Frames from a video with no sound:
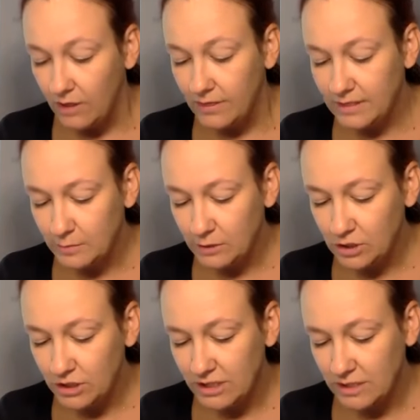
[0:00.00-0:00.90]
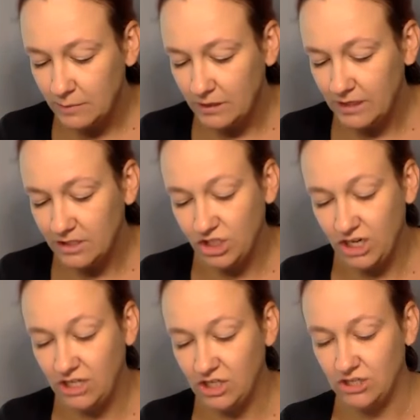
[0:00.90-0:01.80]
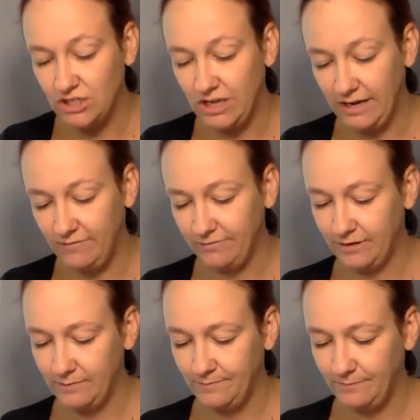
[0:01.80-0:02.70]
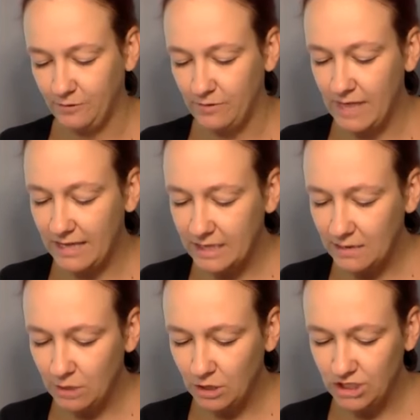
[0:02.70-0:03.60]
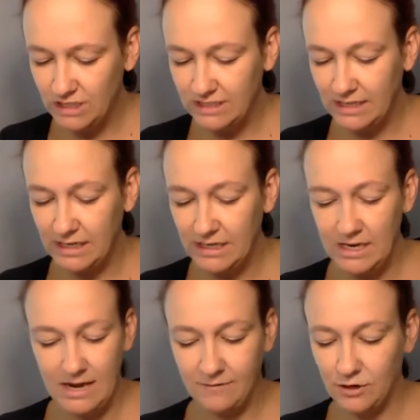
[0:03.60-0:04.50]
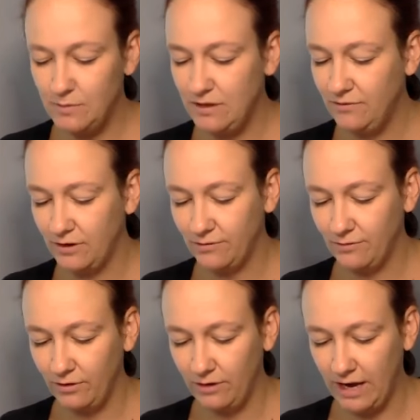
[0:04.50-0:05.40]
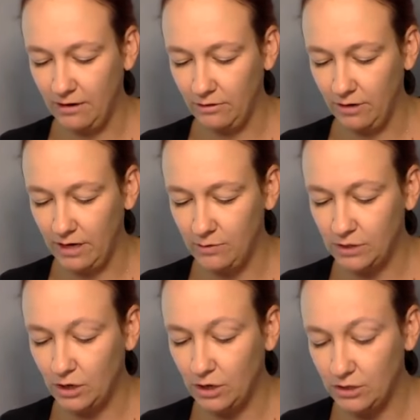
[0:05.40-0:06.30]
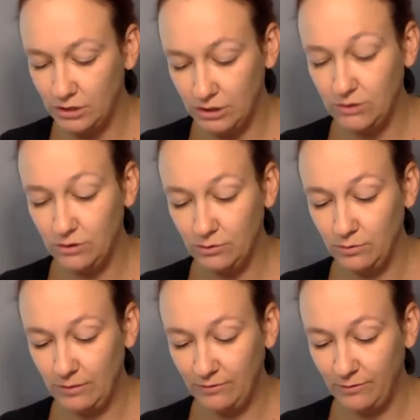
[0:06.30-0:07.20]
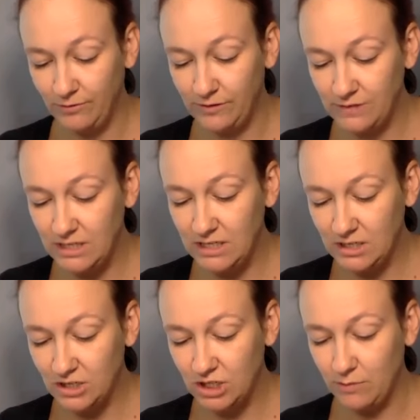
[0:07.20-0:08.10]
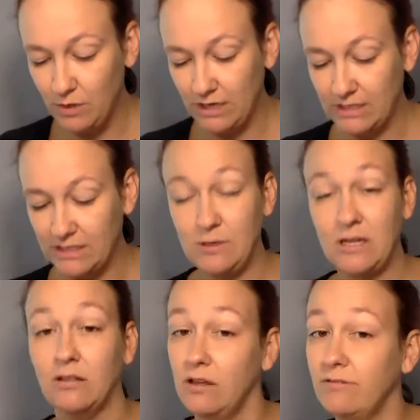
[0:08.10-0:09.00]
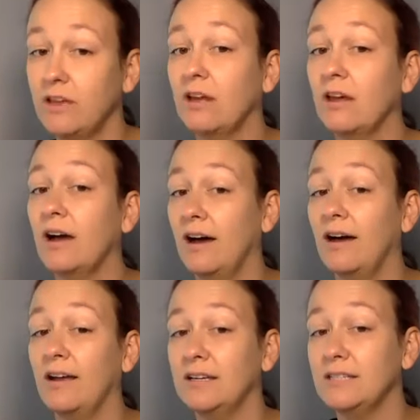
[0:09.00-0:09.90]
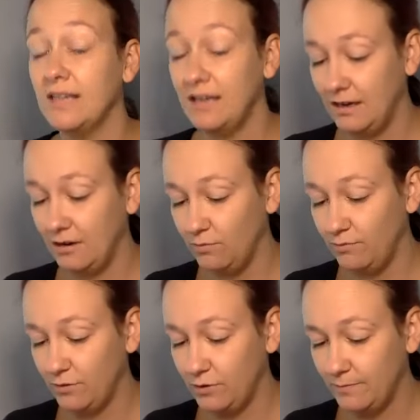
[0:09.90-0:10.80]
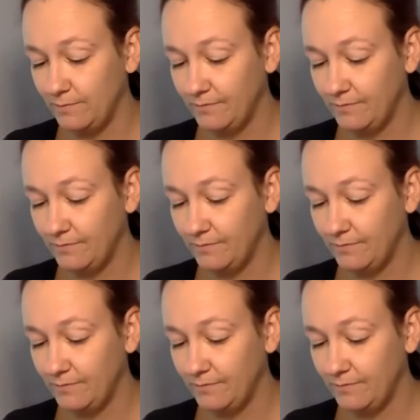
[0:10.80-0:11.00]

The spiritual experience changed her life. From that time on, she decided never to be fearful or angry. It was hard to do, but for 15 years, she practiced being loving, kind, and helpful.